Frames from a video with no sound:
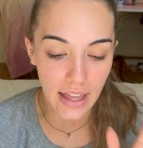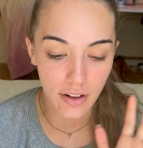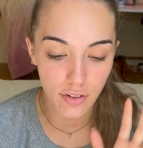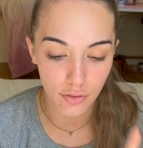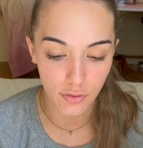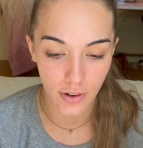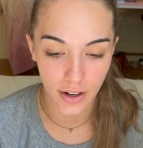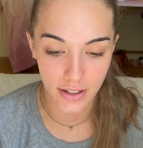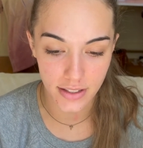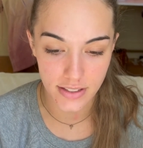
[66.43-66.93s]
a
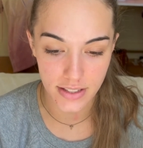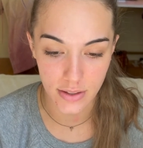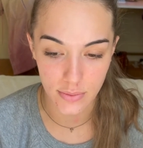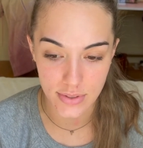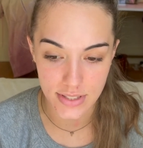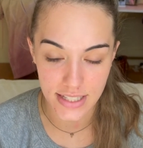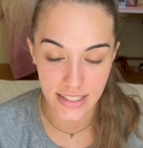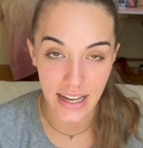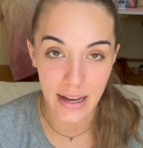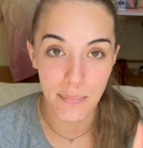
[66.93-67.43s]
friend that
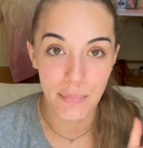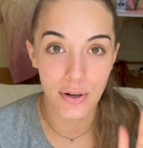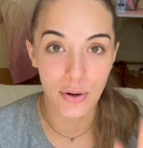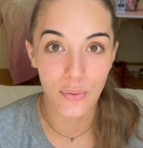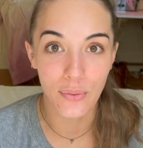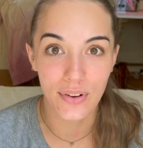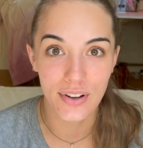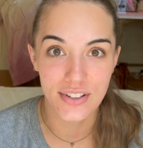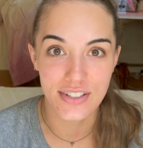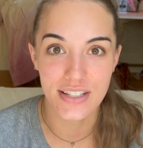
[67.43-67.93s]
was like, I'm gonna
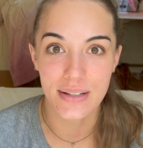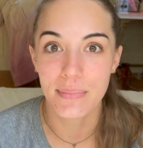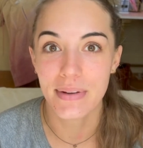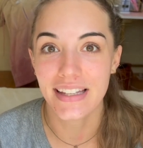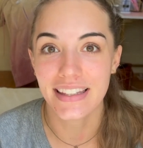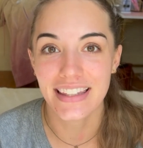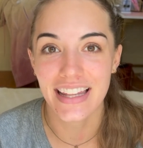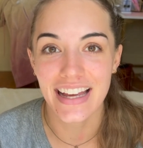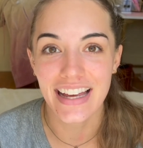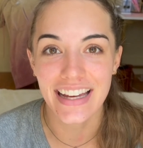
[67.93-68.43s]
order some
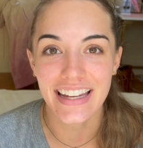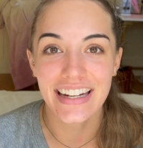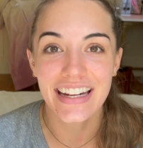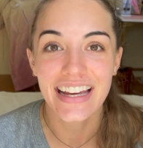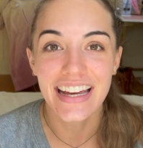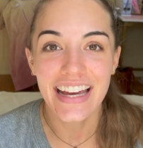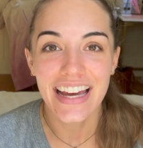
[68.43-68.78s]
online.